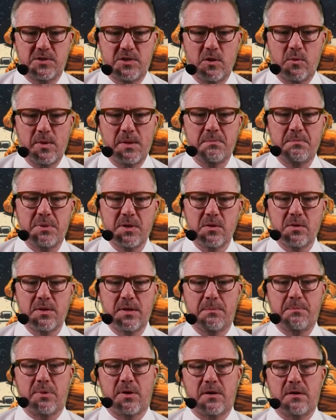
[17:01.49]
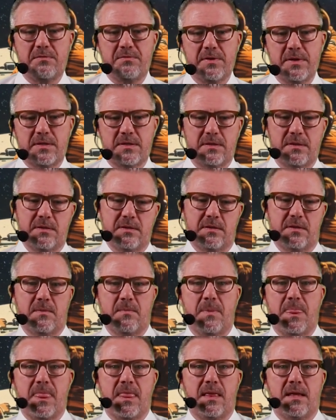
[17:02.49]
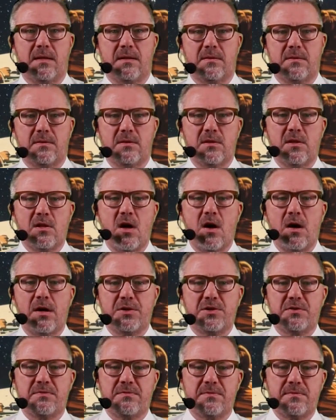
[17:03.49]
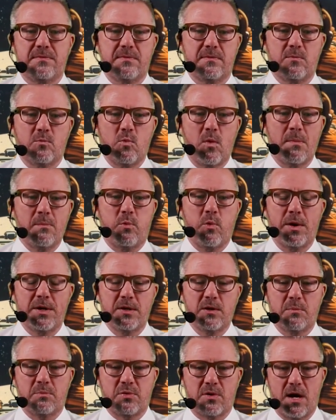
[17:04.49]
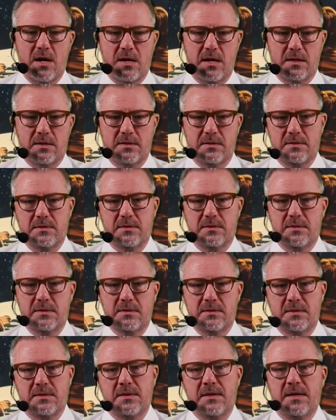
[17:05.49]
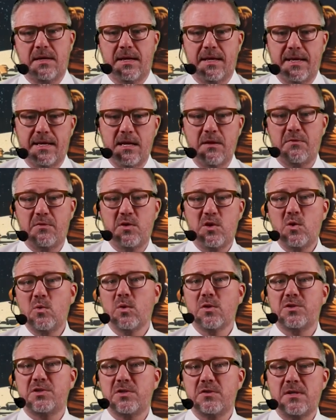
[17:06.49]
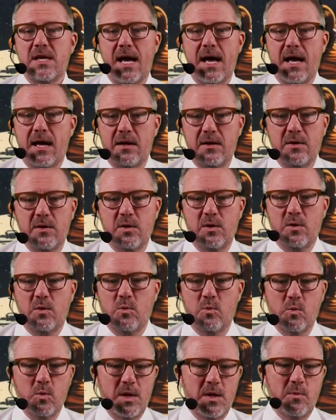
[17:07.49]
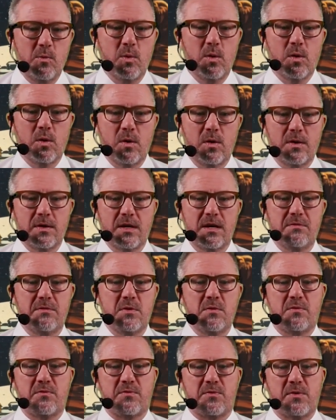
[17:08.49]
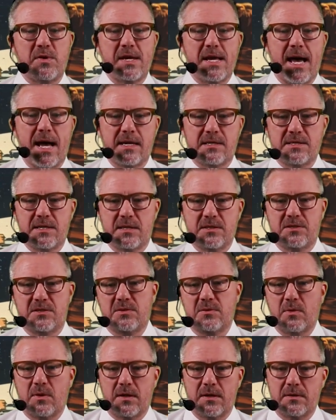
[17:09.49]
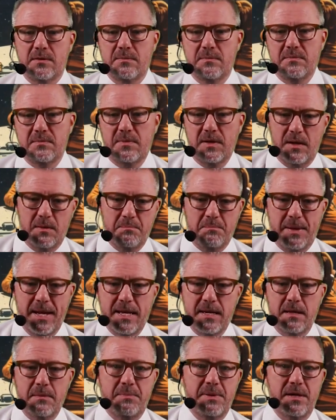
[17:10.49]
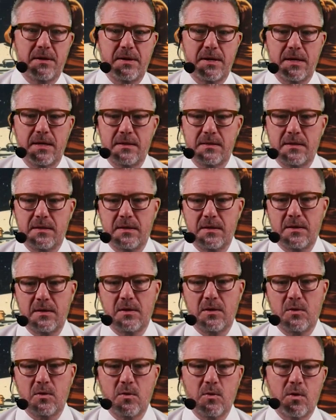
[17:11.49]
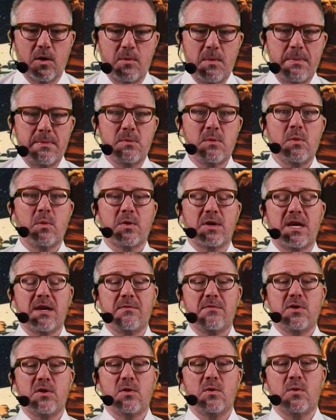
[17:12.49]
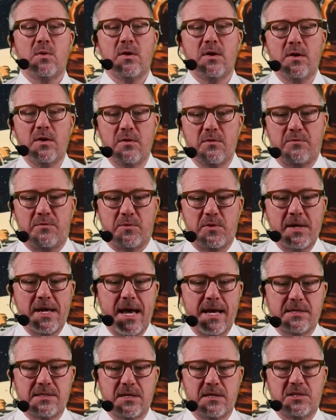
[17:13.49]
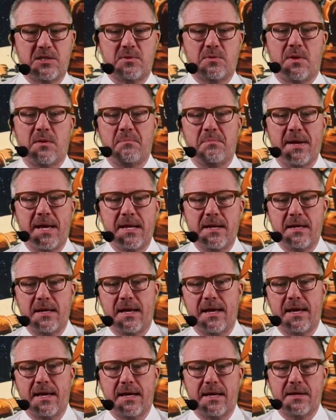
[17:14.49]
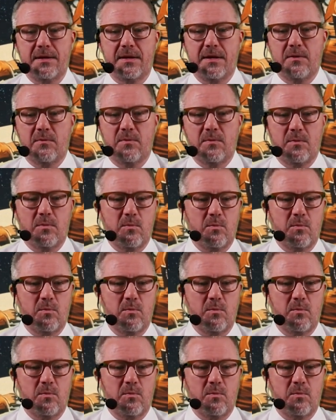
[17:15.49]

So we build a perfect launch 1.0 product. And if you will do that, we will give you free access to our beta period. Or maybe we will give you free access to our beta and